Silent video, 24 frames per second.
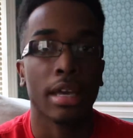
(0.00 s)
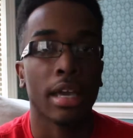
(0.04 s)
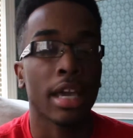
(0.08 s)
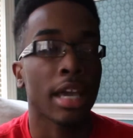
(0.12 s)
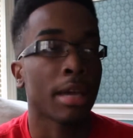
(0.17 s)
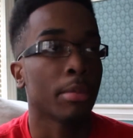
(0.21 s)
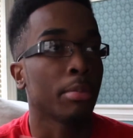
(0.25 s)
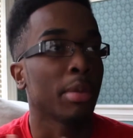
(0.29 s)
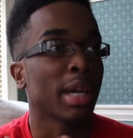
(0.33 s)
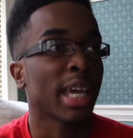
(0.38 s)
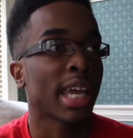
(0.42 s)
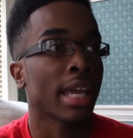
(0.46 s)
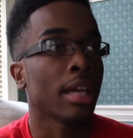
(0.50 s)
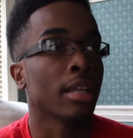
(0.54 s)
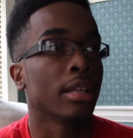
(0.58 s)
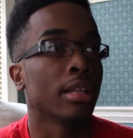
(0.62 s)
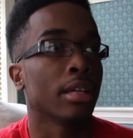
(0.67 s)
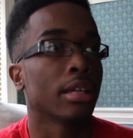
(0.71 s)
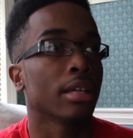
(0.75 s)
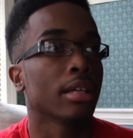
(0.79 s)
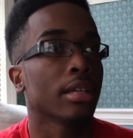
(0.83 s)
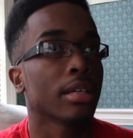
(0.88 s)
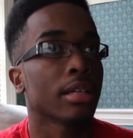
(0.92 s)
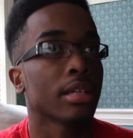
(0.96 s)
And
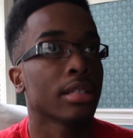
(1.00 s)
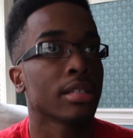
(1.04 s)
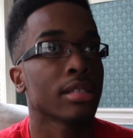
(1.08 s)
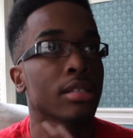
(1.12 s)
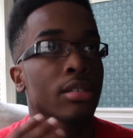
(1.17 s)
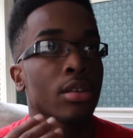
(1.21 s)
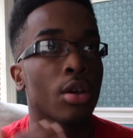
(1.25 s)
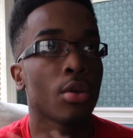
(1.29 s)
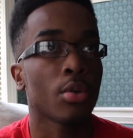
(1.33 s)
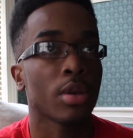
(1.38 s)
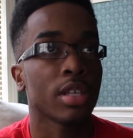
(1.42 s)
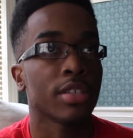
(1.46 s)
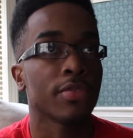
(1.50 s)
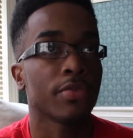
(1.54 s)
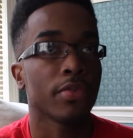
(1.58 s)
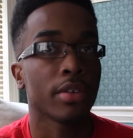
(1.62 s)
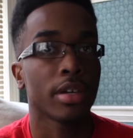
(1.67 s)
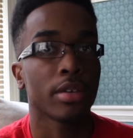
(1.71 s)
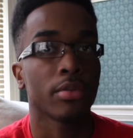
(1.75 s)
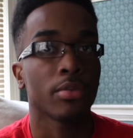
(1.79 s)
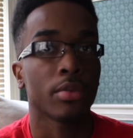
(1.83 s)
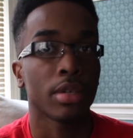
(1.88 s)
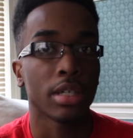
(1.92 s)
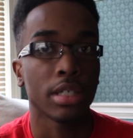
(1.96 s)
Michaela, because it's always
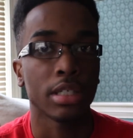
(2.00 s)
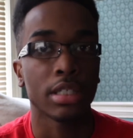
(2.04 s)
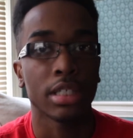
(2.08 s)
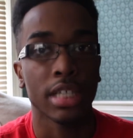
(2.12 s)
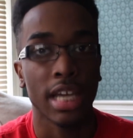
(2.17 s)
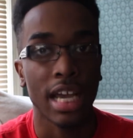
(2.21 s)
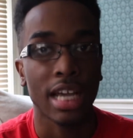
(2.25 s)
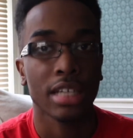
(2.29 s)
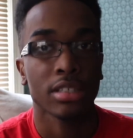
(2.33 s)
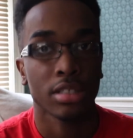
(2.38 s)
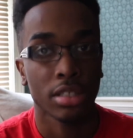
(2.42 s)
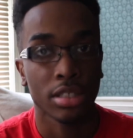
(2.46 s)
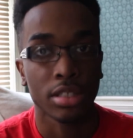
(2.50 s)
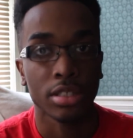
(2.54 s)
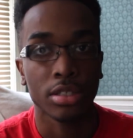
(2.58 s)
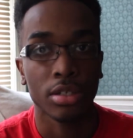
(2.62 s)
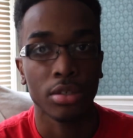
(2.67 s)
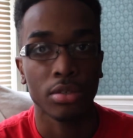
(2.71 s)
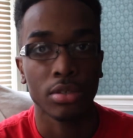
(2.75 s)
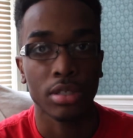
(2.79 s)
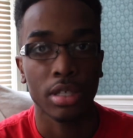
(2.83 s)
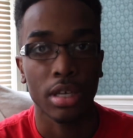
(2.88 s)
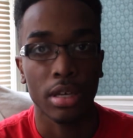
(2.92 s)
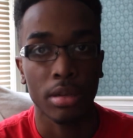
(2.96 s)
fun when she actually
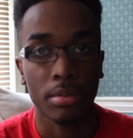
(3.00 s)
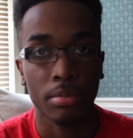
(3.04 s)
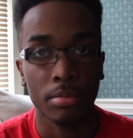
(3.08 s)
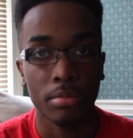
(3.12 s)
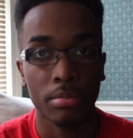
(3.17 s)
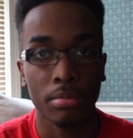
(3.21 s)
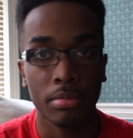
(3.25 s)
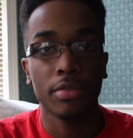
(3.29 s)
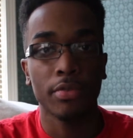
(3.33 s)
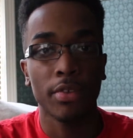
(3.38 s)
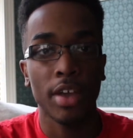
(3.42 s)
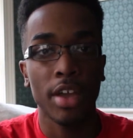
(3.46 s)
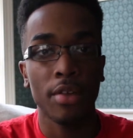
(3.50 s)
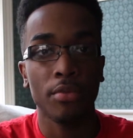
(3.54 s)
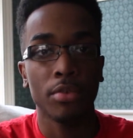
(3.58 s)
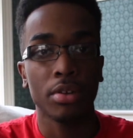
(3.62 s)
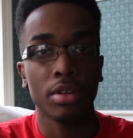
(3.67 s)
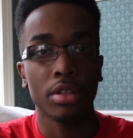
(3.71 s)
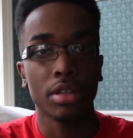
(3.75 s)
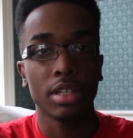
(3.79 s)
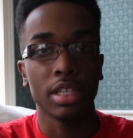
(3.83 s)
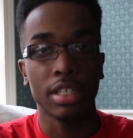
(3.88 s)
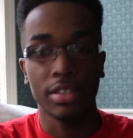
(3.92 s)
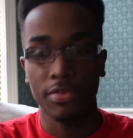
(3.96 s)
shows up. Favorite
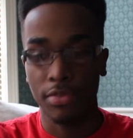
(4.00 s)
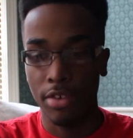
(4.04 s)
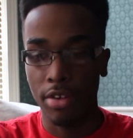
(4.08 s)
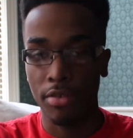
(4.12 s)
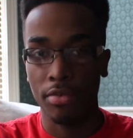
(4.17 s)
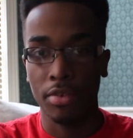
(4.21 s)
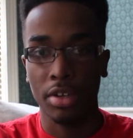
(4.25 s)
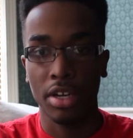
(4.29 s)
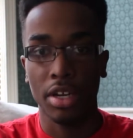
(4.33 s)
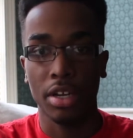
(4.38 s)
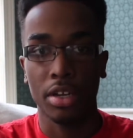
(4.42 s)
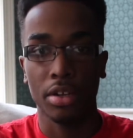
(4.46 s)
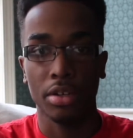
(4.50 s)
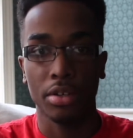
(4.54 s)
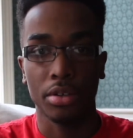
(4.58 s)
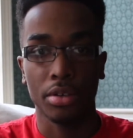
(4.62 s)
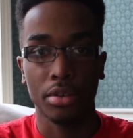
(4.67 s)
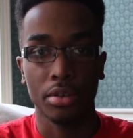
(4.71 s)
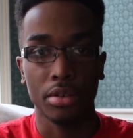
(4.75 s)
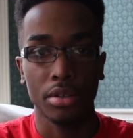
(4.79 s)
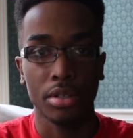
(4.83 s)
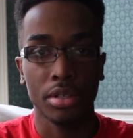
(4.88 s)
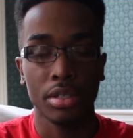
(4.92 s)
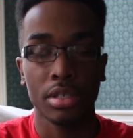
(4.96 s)
and least favorite
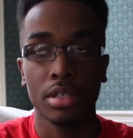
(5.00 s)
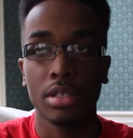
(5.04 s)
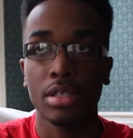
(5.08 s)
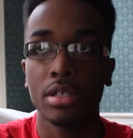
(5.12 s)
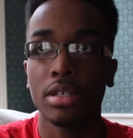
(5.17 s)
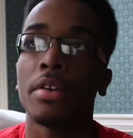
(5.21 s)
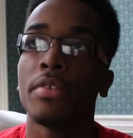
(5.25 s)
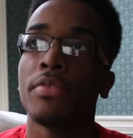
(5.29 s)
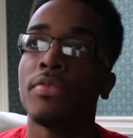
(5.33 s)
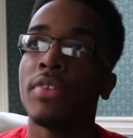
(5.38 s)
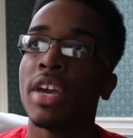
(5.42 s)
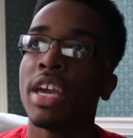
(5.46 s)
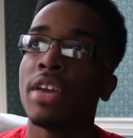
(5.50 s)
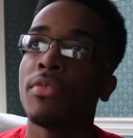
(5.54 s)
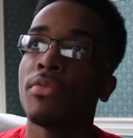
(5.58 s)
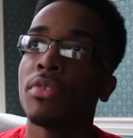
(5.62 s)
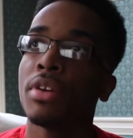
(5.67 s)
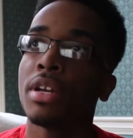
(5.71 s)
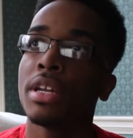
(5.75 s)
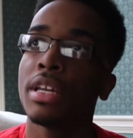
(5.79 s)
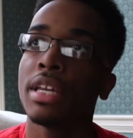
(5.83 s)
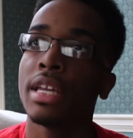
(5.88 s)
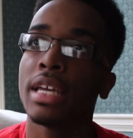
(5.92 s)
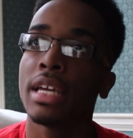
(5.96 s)
characters.
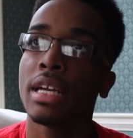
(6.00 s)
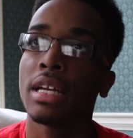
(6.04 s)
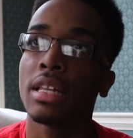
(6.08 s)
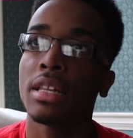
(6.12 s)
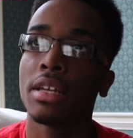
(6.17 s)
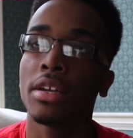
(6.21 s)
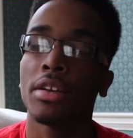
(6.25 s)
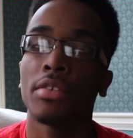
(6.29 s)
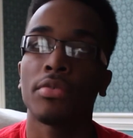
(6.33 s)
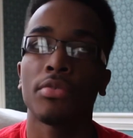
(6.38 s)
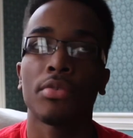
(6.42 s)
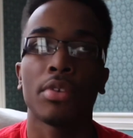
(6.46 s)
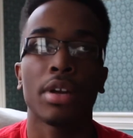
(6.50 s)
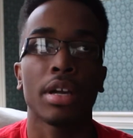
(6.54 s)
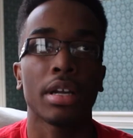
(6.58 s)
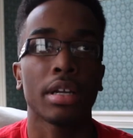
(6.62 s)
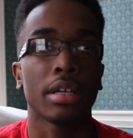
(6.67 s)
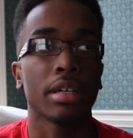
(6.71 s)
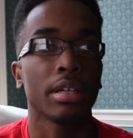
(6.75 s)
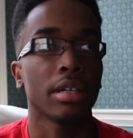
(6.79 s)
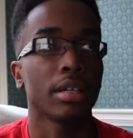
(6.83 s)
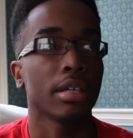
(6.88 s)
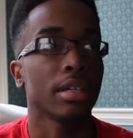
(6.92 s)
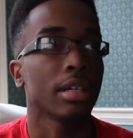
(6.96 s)
Favorite, Nick, Claire,
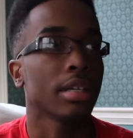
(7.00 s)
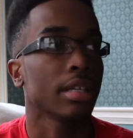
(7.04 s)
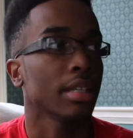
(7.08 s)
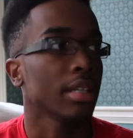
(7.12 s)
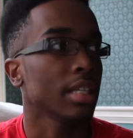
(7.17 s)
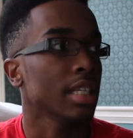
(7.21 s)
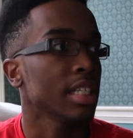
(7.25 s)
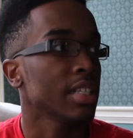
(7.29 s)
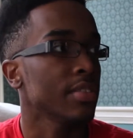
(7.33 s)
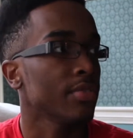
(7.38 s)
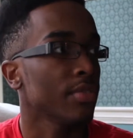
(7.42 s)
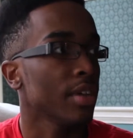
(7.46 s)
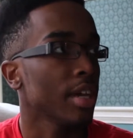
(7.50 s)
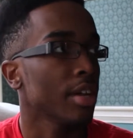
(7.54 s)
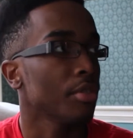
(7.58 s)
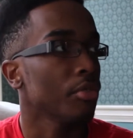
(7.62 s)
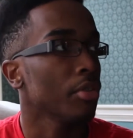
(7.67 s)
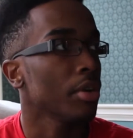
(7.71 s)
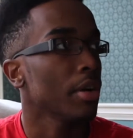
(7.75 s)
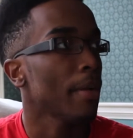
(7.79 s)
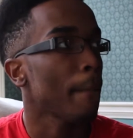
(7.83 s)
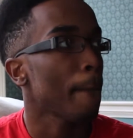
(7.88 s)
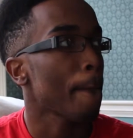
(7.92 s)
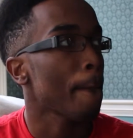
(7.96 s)
Veronica, and least
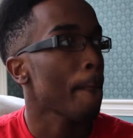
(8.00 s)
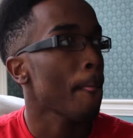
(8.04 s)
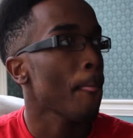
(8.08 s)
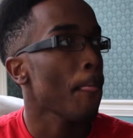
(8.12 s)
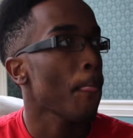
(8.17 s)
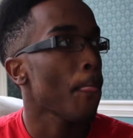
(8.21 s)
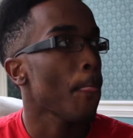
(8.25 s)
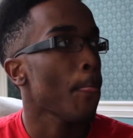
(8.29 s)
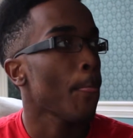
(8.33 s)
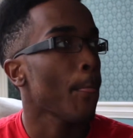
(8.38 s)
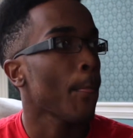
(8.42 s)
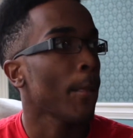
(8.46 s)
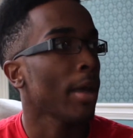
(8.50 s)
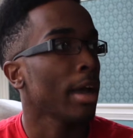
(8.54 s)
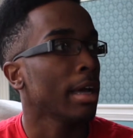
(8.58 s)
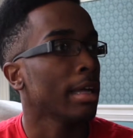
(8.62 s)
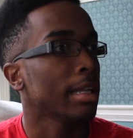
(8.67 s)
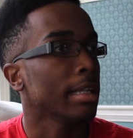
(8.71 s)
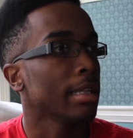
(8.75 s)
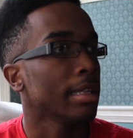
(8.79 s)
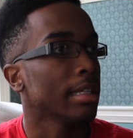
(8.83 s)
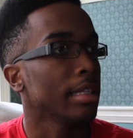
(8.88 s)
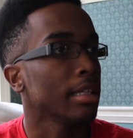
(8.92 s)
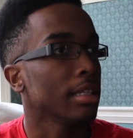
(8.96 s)
favorite,
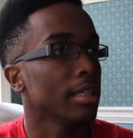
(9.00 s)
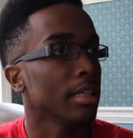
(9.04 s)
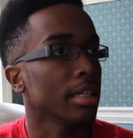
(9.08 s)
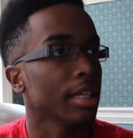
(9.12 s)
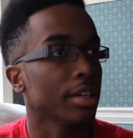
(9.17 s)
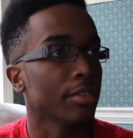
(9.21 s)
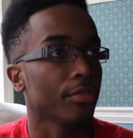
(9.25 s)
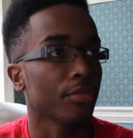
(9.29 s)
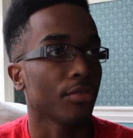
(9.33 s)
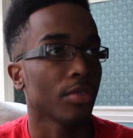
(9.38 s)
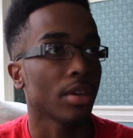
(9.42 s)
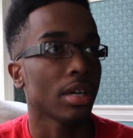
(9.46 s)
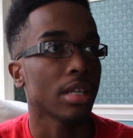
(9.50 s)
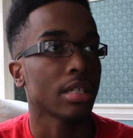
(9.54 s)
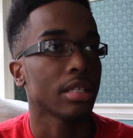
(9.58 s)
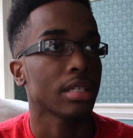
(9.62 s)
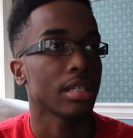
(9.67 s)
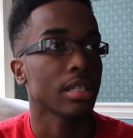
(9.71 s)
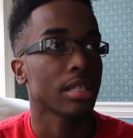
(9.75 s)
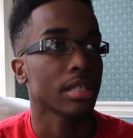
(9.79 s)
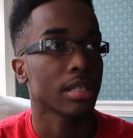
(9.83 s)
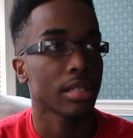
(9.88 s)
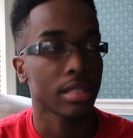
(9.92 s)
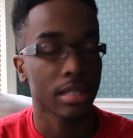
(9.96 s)
Lily and
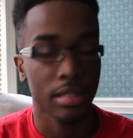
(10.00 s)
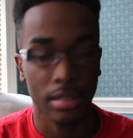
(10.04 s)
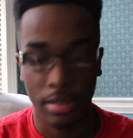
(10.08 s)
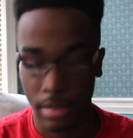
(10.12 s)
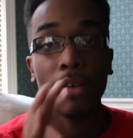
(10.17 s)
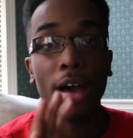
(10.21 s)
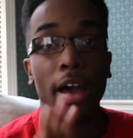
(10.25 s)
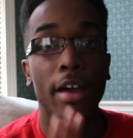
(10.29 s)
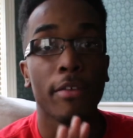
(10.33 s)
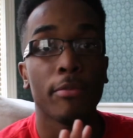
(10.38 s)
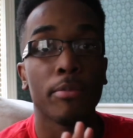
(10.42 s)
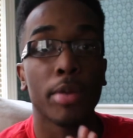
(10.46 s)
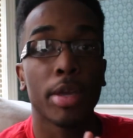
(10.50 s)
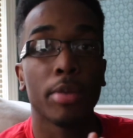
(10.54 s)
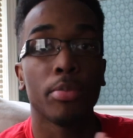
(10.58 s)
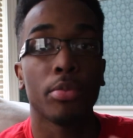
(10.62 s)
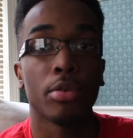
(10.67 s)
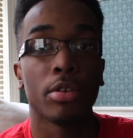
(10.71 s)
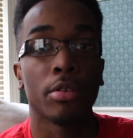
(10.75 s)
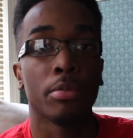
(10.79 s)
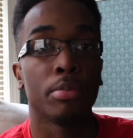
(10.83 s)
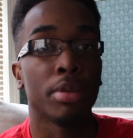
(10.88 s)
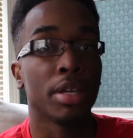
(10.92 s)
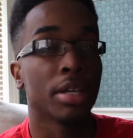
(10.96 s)
Francis. 5
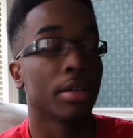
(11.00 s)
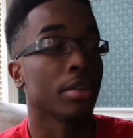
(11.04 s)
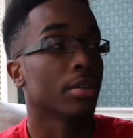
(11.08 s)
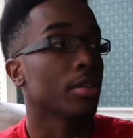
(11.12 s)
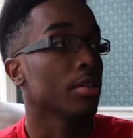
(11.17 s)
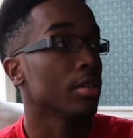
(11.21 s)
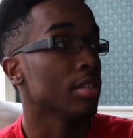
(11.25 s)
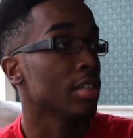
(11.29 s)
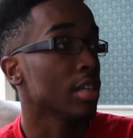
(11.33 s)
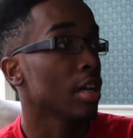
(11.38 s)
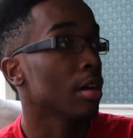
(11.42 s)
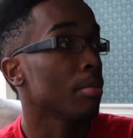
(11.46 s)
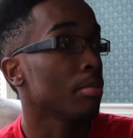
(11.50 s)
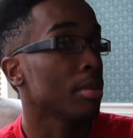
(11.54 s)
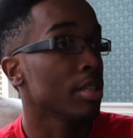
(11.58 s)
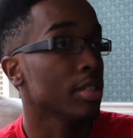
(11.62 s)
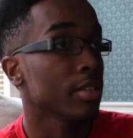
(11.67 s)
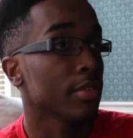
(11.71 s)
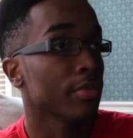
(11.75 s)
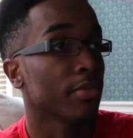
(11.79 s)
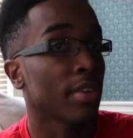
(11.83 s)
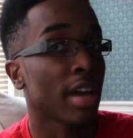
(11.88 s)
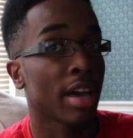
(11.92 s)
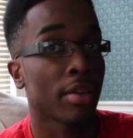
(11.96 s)
people to be in your zombie
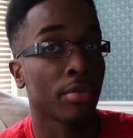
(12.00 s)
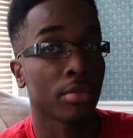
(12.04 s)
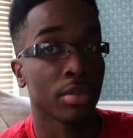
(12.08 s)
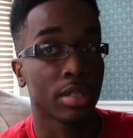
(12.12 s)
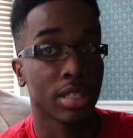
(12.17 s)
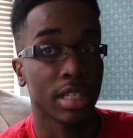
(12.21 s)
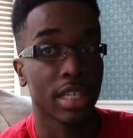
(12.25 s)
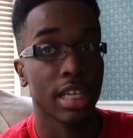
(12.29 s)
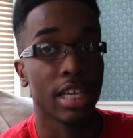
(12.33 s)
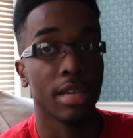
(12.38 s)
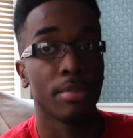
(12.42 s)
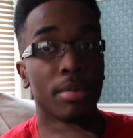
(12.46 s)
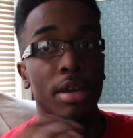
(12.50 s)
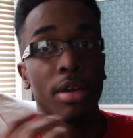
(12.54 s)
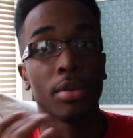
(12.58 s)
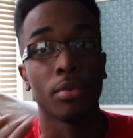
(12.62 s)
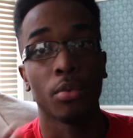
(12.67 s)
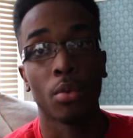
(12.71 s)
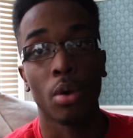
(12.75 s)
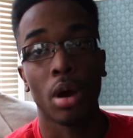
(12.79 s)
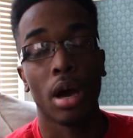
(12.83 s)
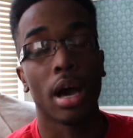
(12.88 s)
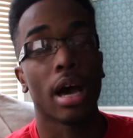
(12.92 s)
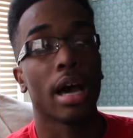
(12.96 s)
survival team and
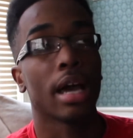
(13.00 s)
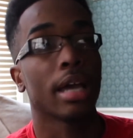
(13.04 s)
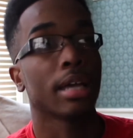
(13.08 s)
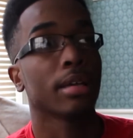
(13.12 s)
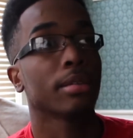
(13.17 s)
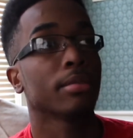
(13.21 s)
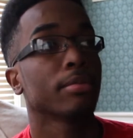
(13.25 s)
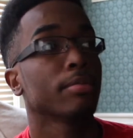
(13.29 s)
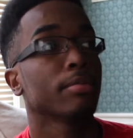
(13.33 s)
why.